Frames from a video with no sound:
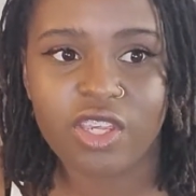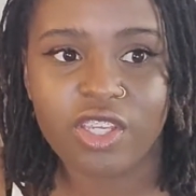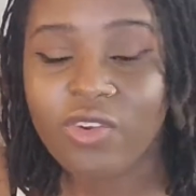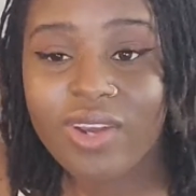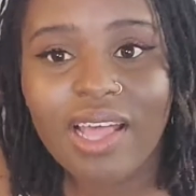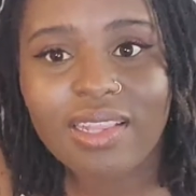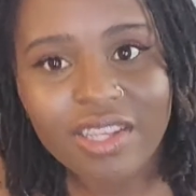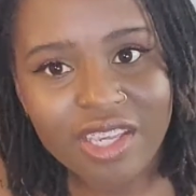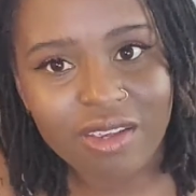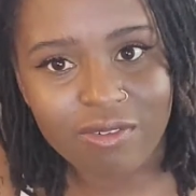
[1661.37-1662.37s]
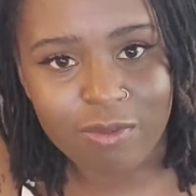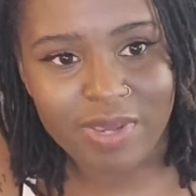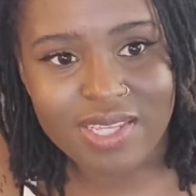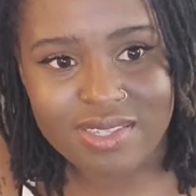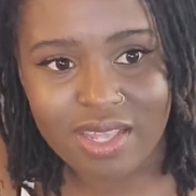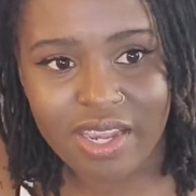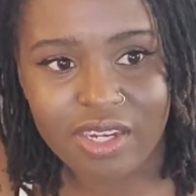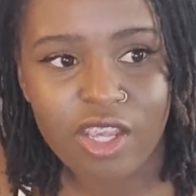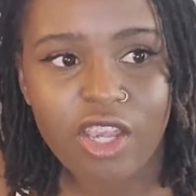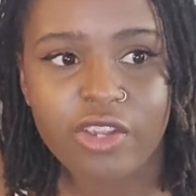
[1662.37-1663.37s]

you're not looking for baseline.